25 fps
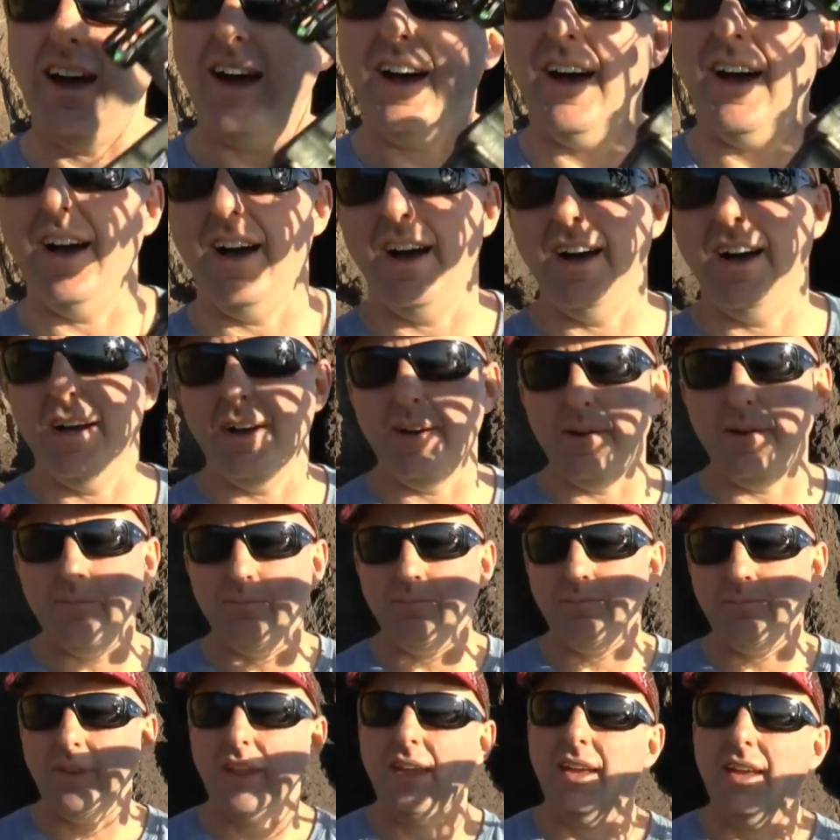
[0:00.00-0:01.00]

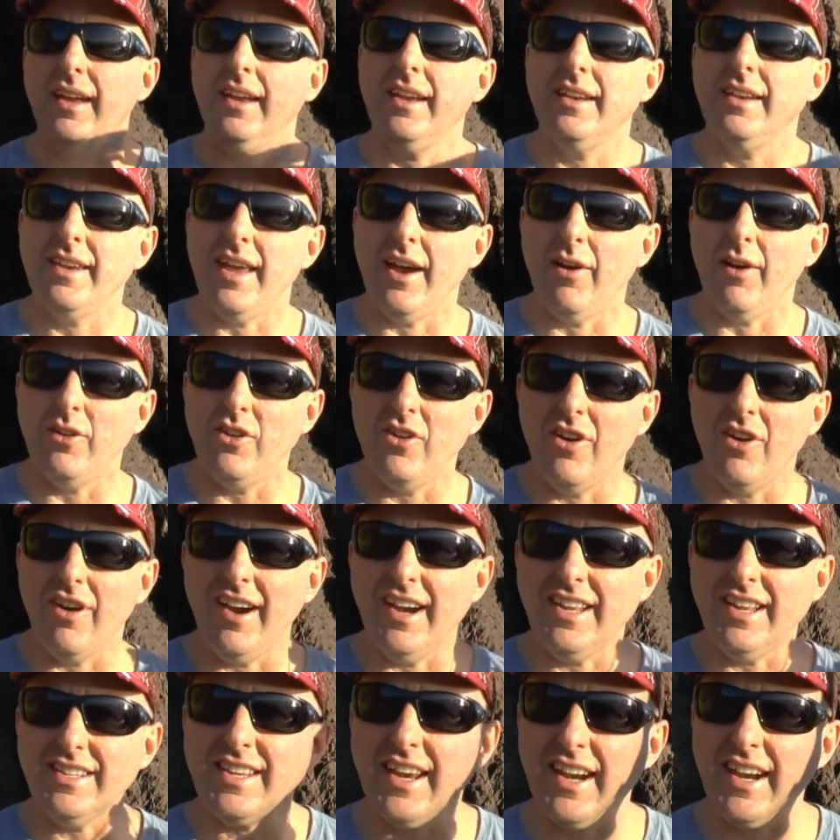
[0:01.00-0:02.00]
Now
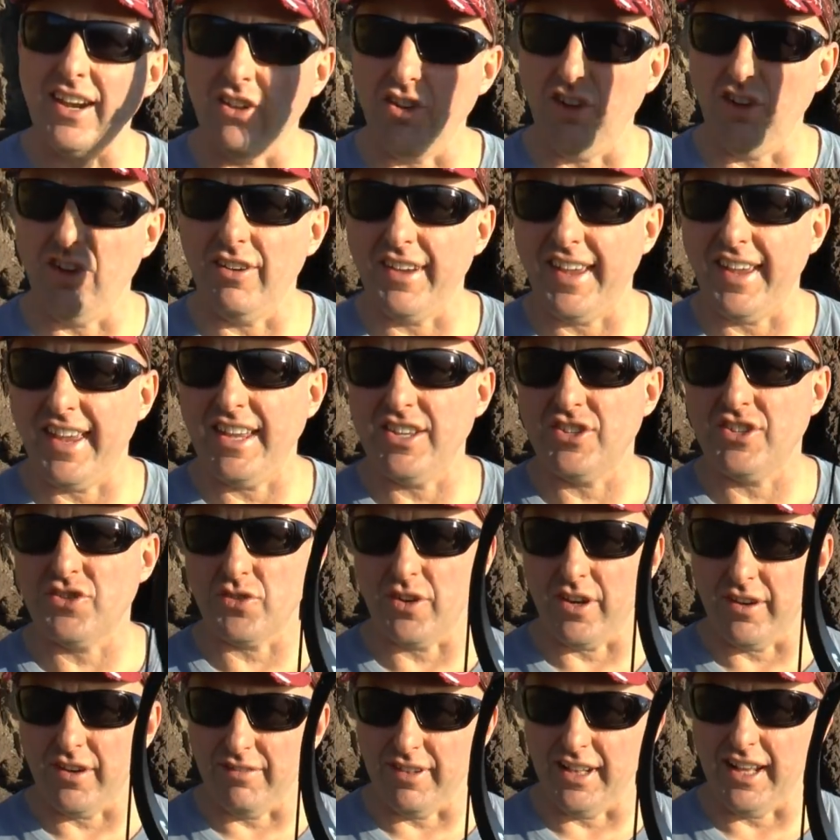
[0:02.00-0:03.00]
Oneida's had a long
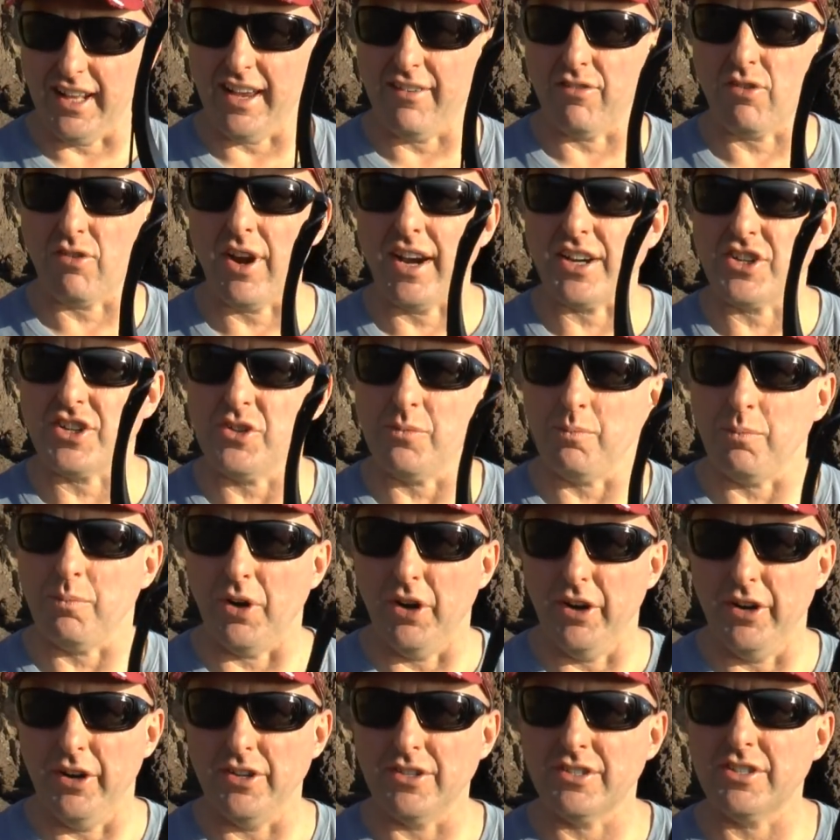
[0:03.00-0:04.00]
history of lever action
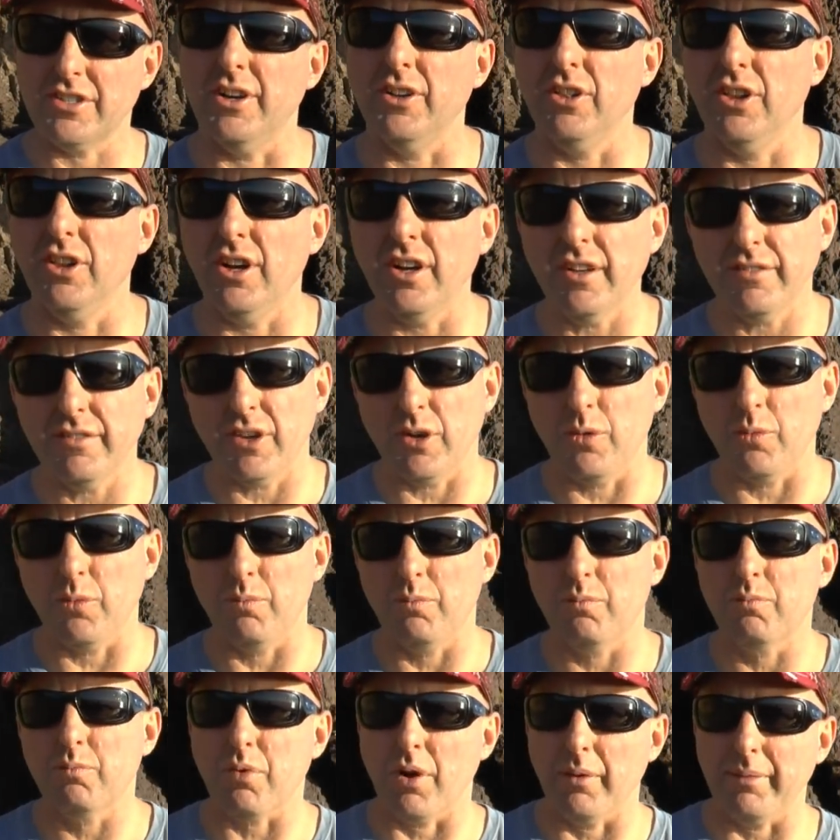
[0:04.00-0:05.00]
bows, so a lot of you
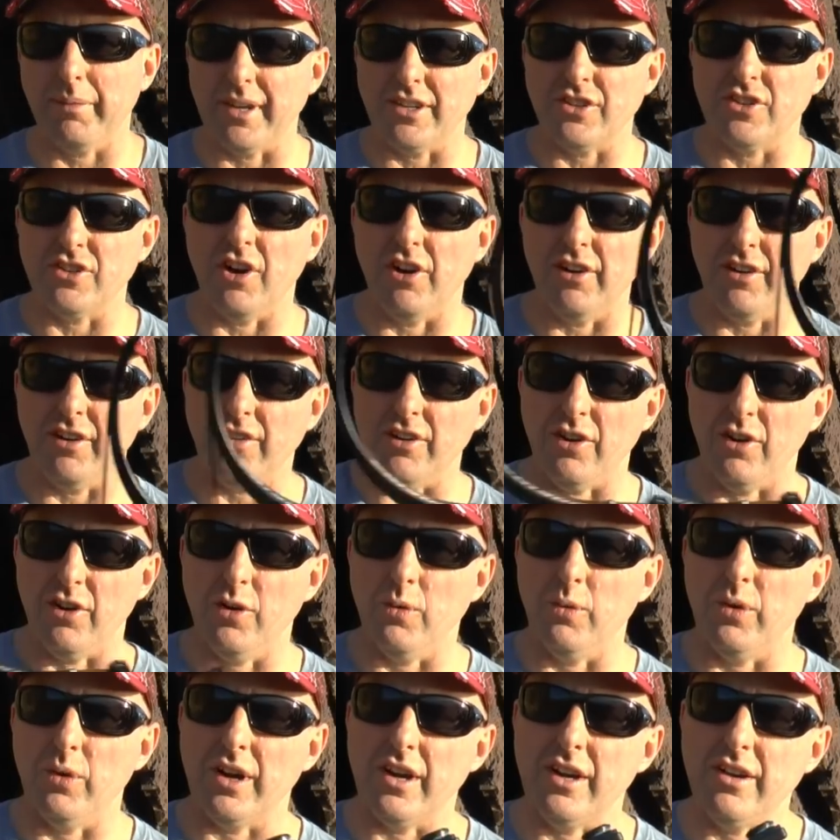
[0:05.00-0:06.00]
probably don't
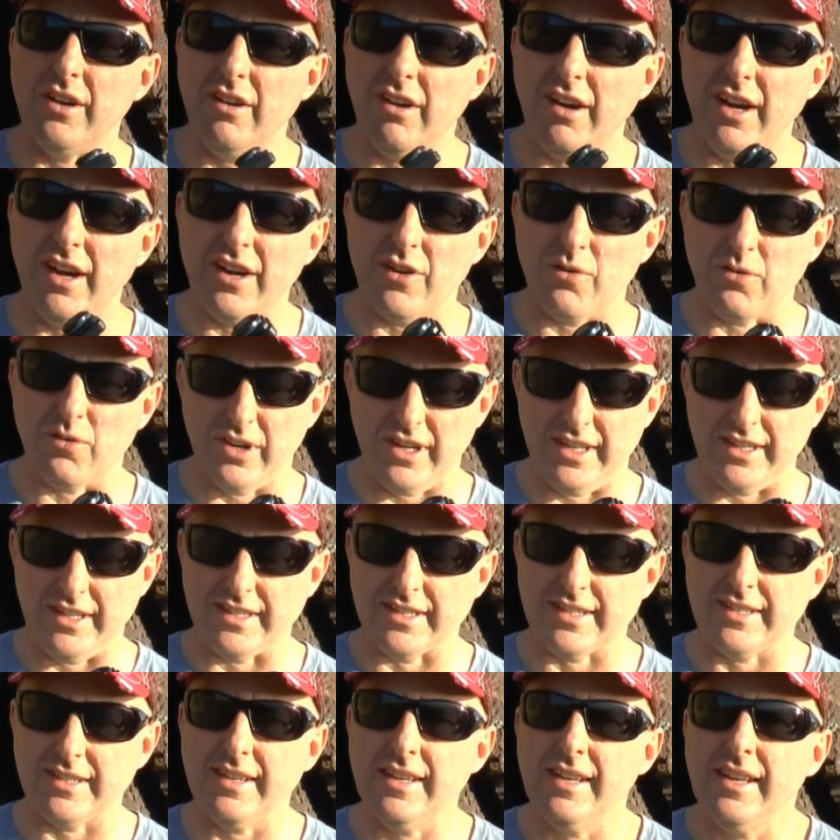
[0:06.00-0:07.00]
know what Oneida
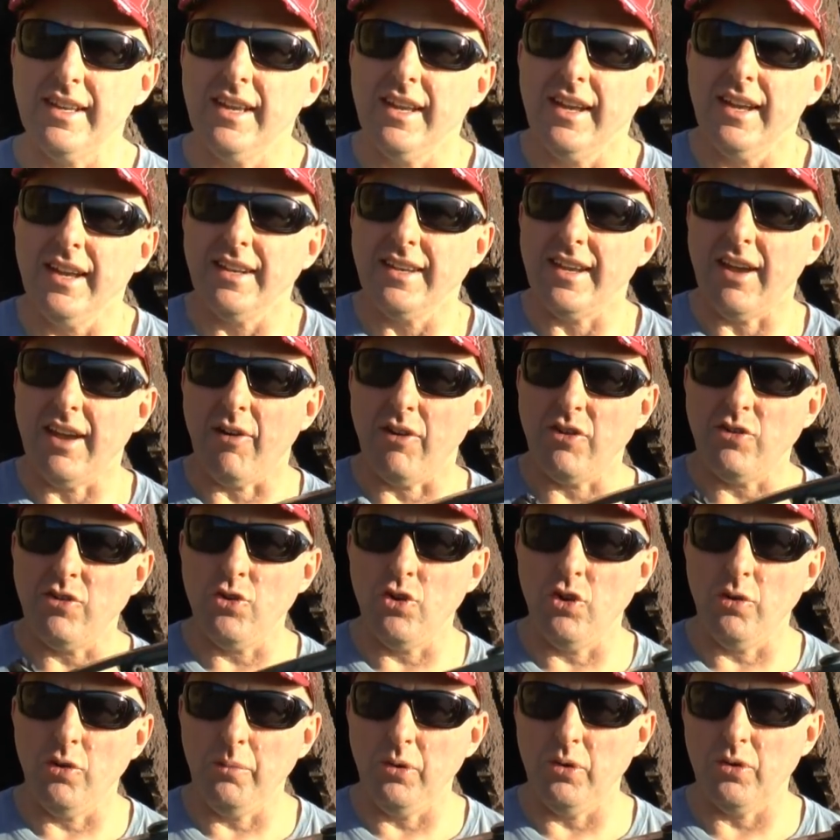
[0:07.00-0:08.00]
is. Now a
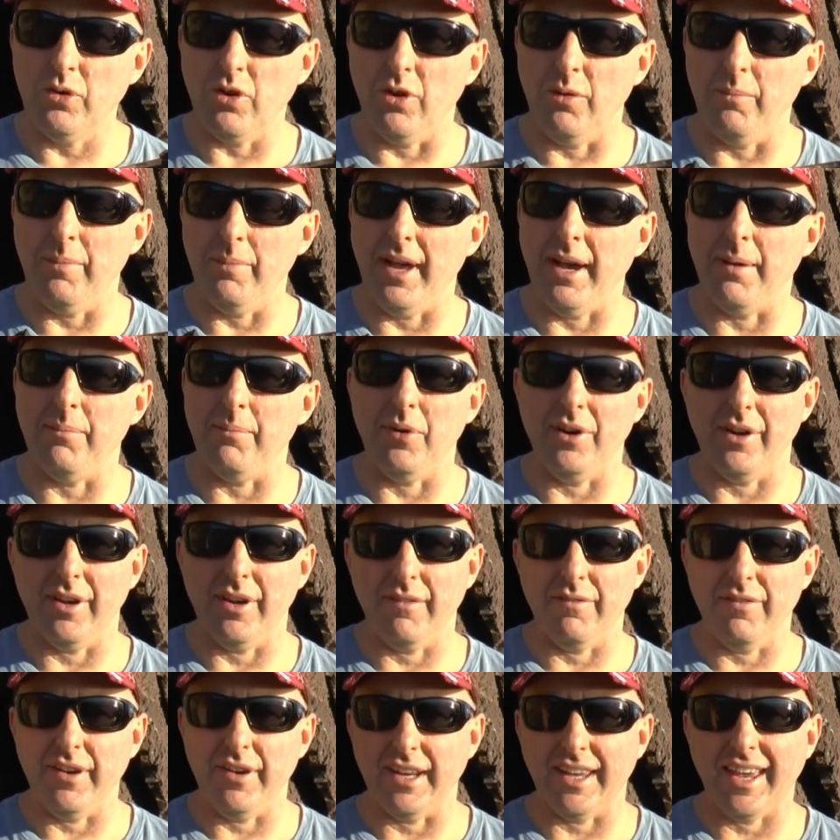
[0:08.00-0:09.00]
normal compound bow,
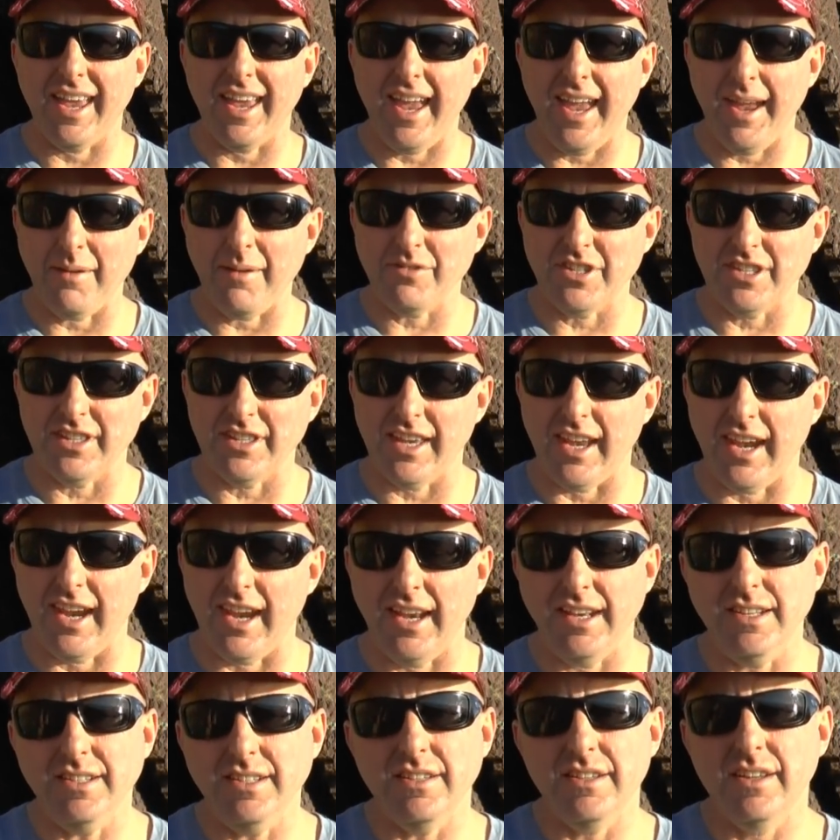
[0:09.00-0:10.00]
you fit a cam to the
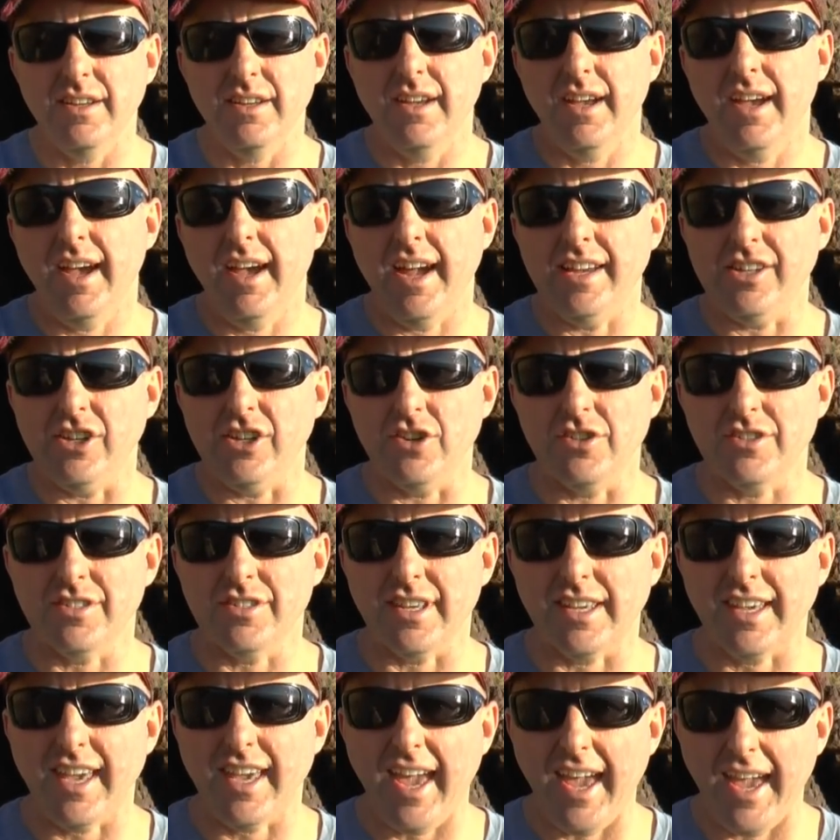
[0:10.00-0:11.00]
end and you use
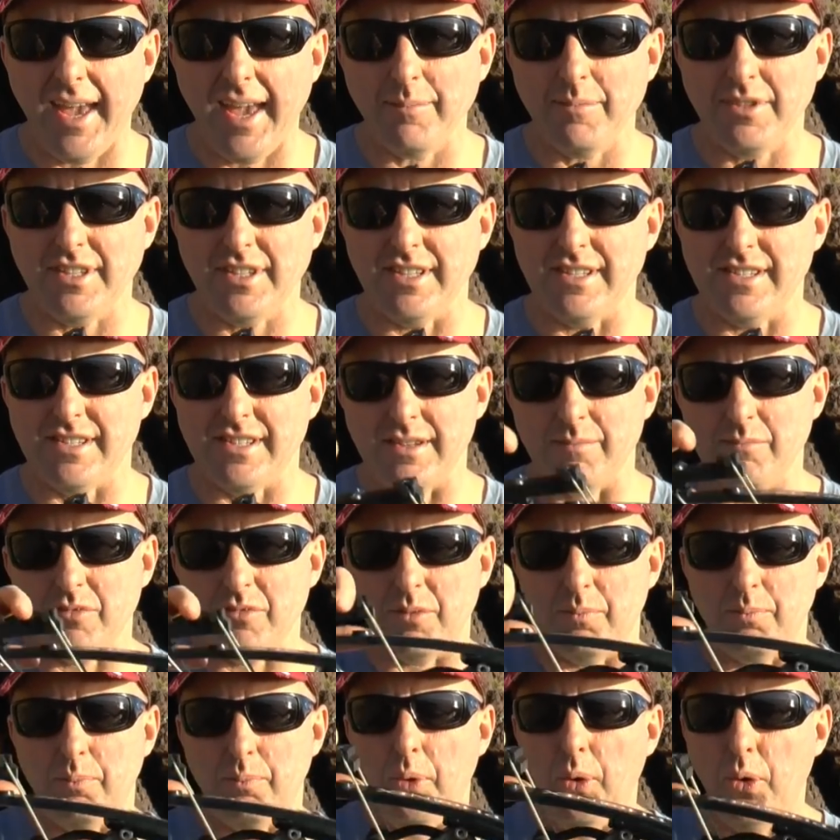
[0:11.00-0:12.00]
the cam system
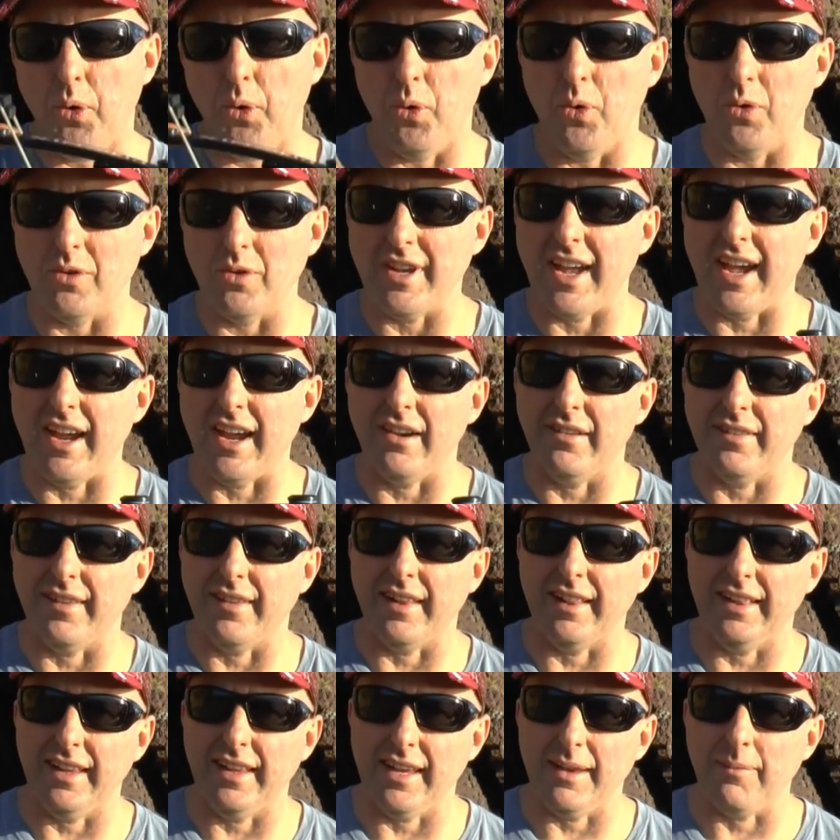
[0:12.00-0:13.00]
to pull down
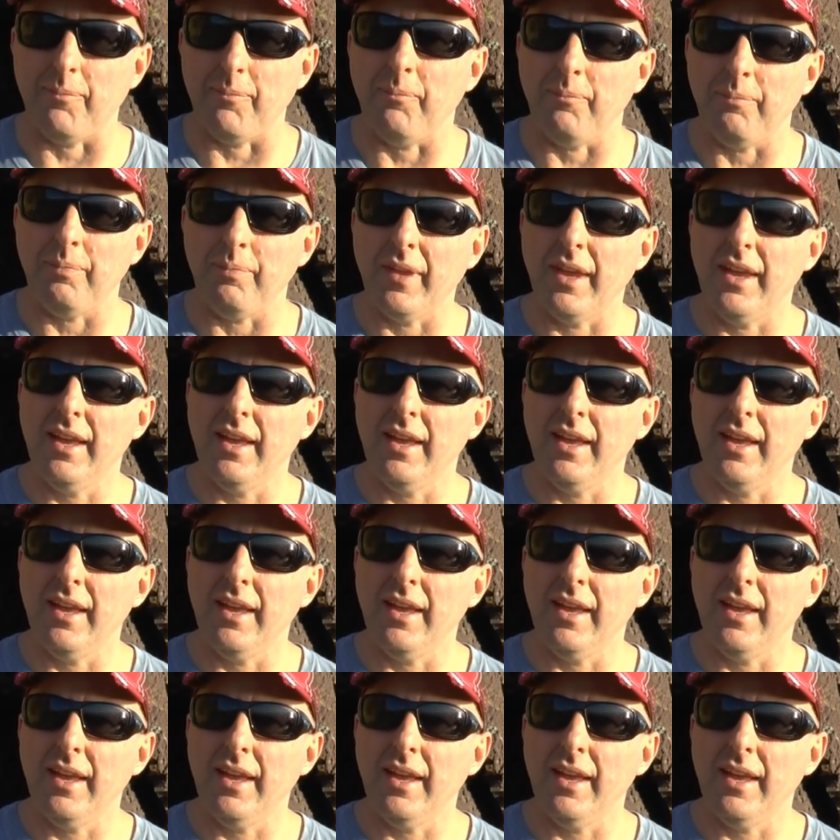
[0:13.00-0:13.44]
the limb.